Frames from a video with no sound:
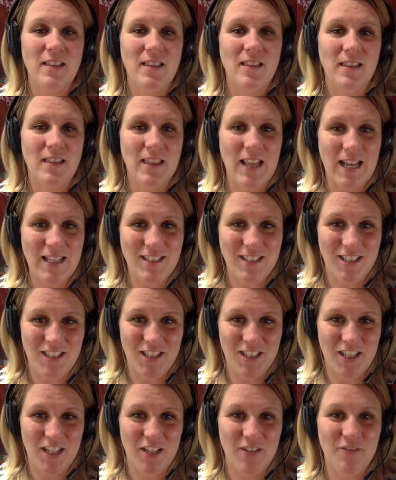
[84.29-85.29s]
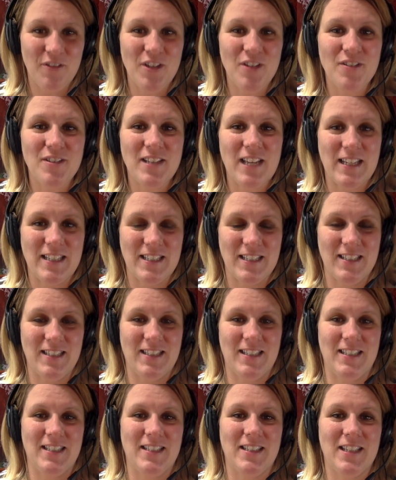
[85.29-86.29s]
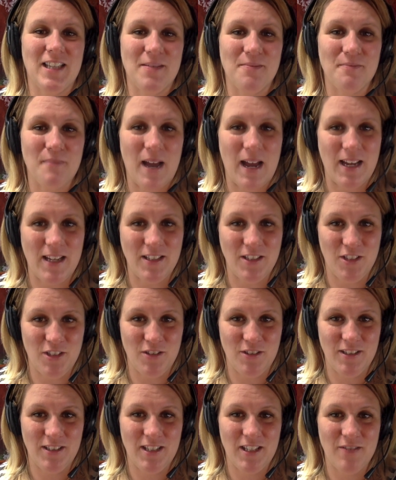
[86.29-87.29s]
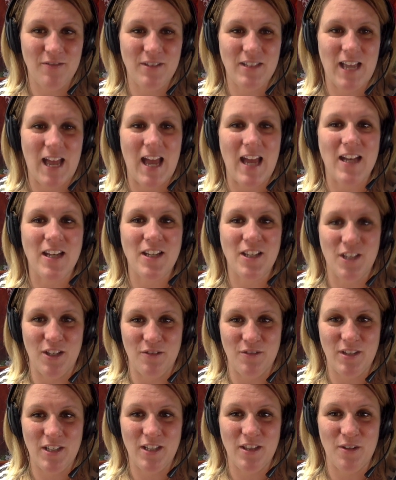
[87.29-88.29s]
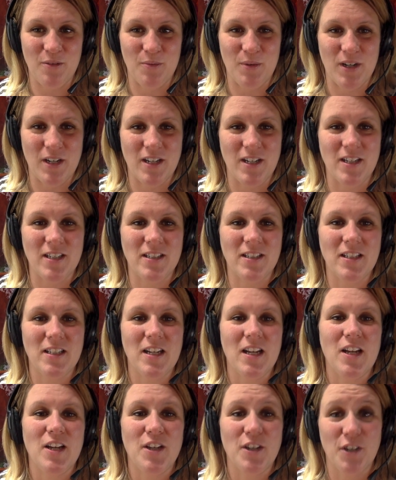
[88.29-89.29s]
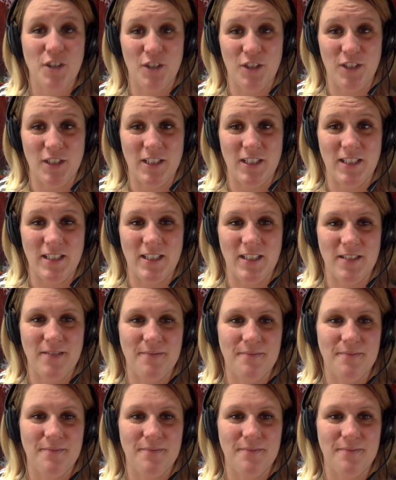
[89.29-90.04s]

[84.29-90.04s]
Let's look at a few sentences that my students have said using the word good.